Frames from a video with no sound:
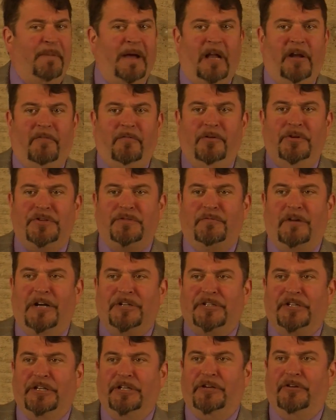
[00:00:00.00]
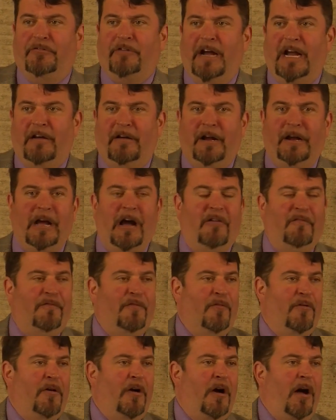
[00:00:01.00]
Belarus, Russia, and Ukraine account
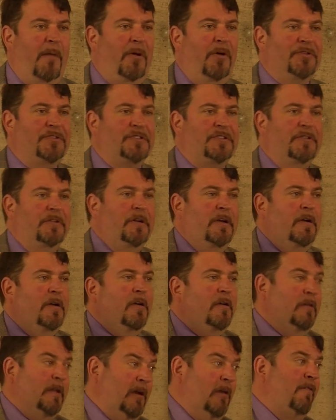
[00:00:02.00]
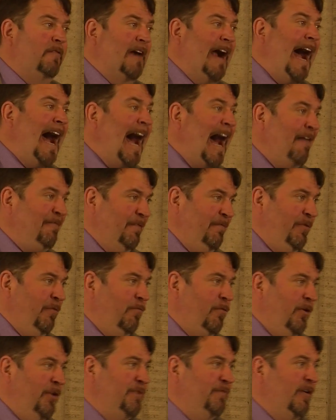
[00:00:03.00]
for almost a little over half of the
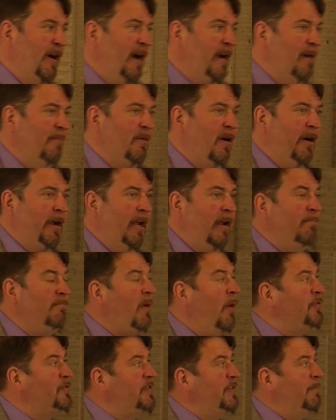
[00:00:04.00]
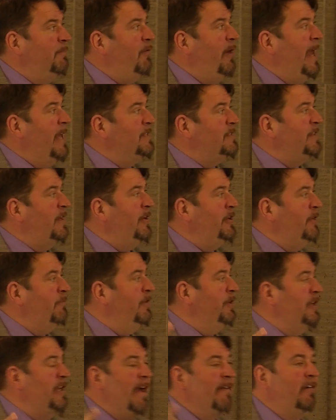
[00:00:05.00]
world's vodka market. And most of the brands there you
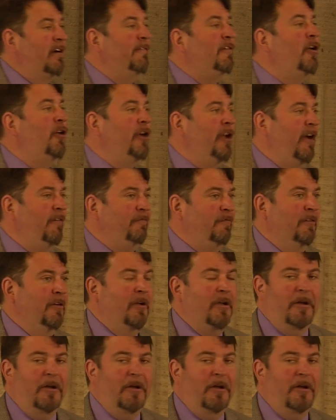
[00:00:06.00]
would never have heard of.